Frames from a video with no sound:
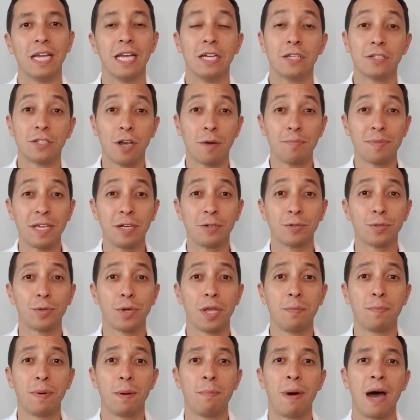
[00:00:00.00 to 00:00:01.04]
Something else to
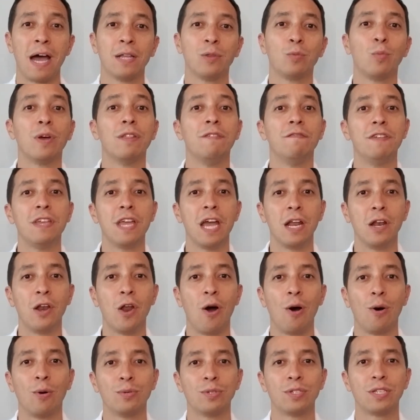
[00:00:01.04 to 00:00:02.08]
keep in mind with VA
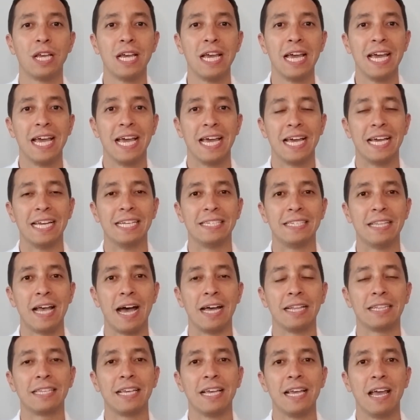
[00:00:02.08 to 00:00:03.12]
loans is
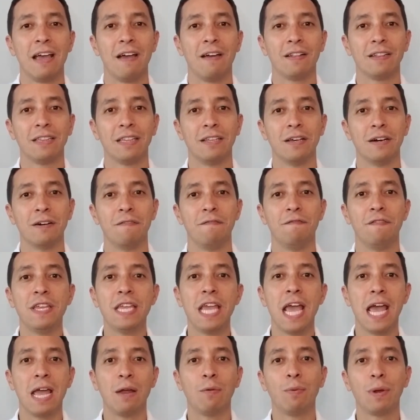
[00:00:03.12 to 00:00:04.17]
that the
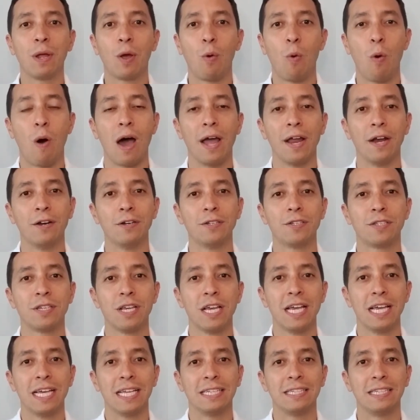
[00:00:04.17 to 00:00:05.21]
VA requires
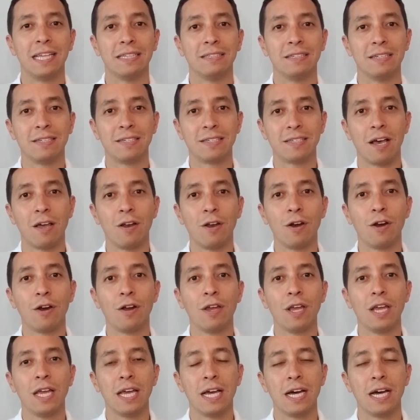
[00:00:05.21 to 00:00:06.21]
that the seller